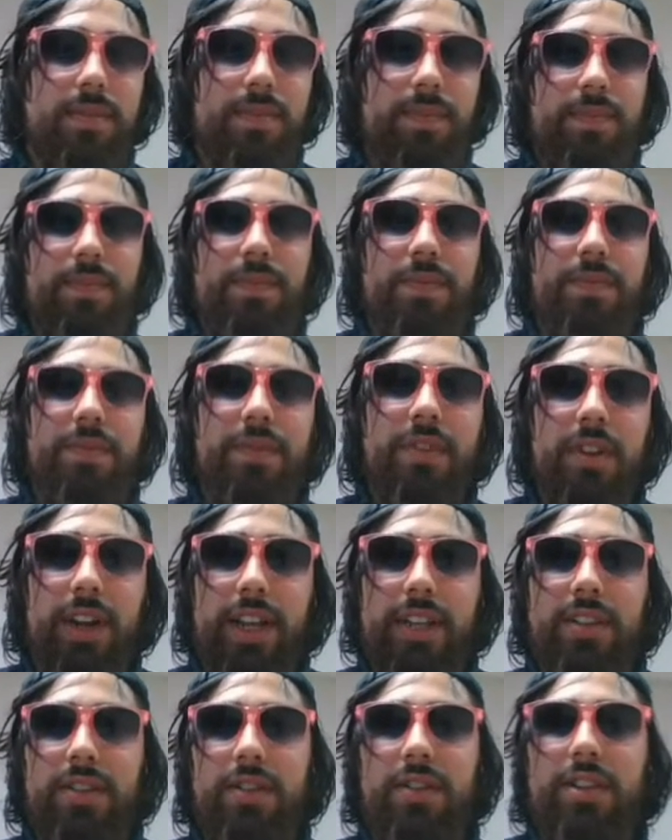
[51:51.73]

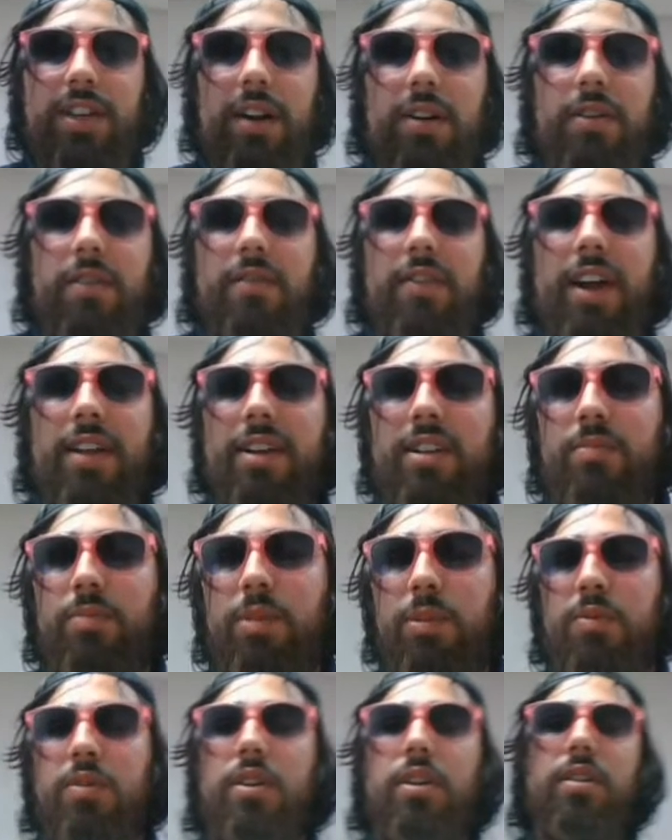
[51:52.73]
Okay, so it's a town of 9,000
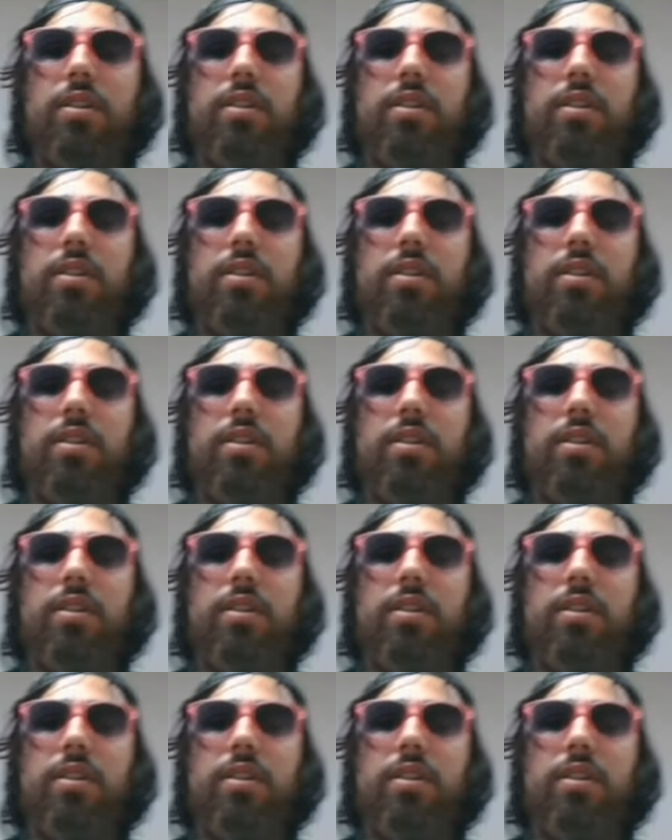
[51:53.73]
people.